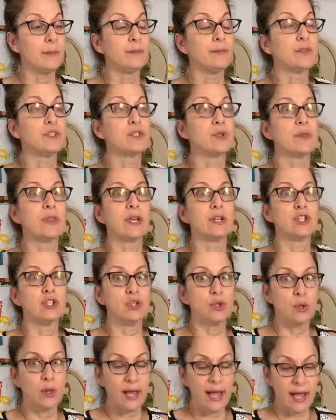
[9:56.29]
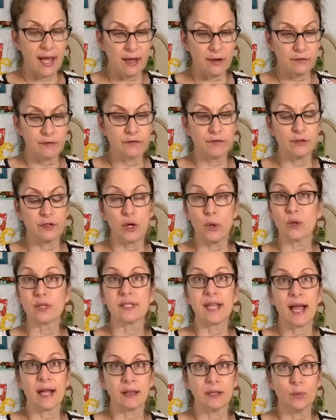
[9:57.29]
so that you'll know
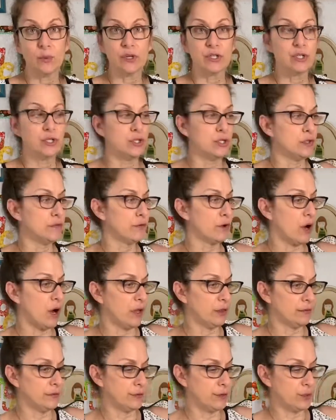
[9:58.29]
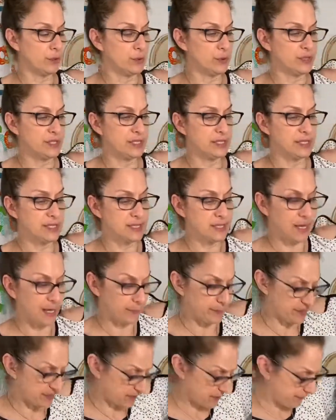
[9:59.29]
exactly what to do for all of those
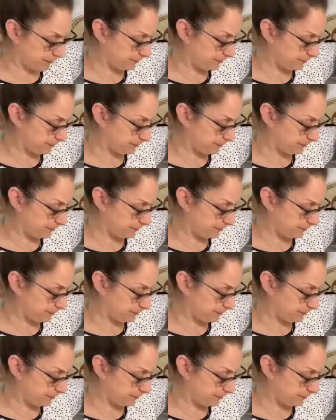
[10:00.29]
steps.